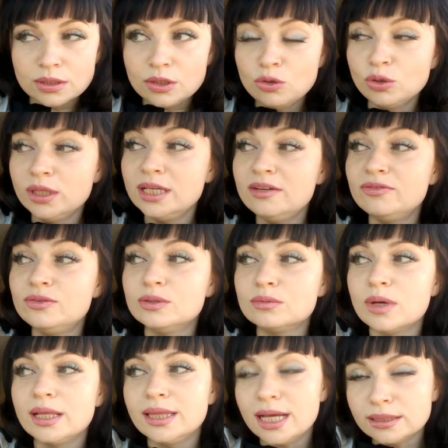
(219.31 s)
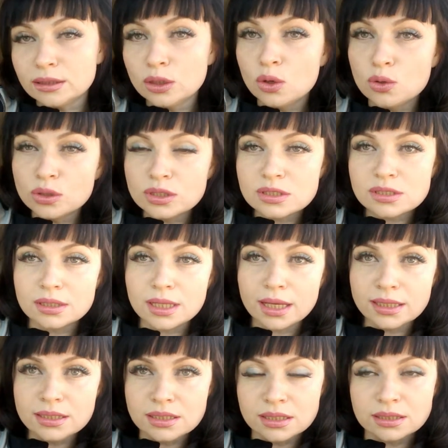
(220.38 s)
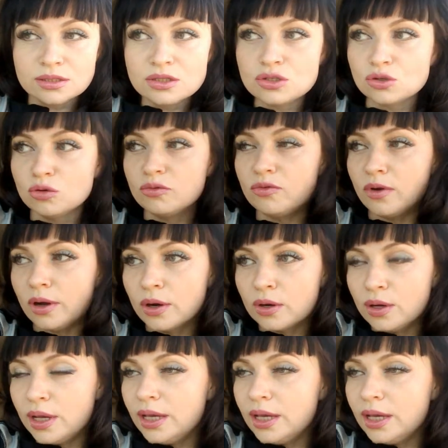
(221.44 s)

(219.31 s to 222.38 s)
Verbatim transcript: who lived a lot longer than I did so far,